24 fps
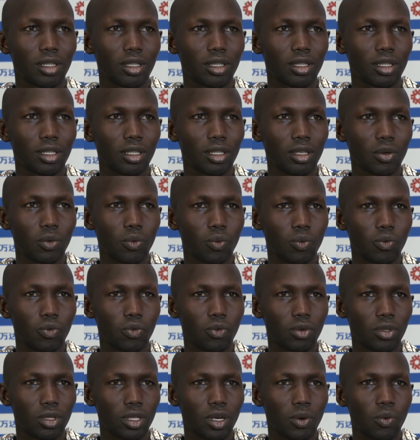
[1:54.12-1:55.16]
the
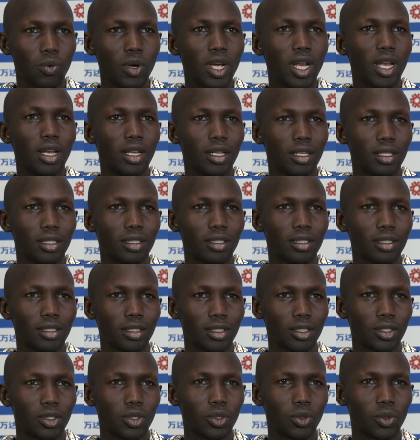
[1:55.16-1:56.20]
will
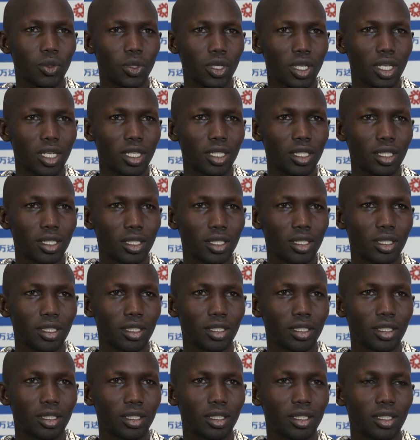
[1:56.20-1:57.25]
to really
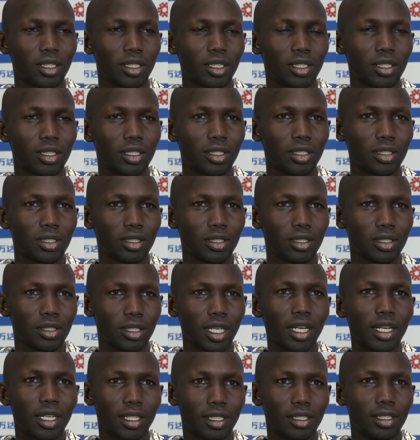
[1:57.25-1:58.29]

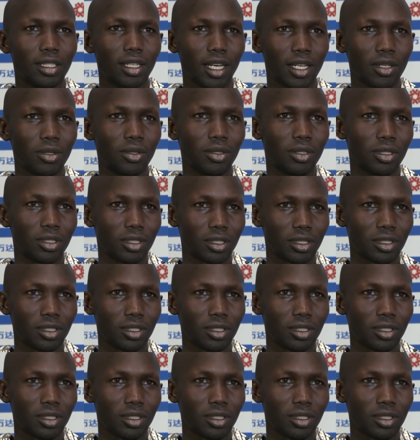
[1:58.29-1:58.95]
take it head on.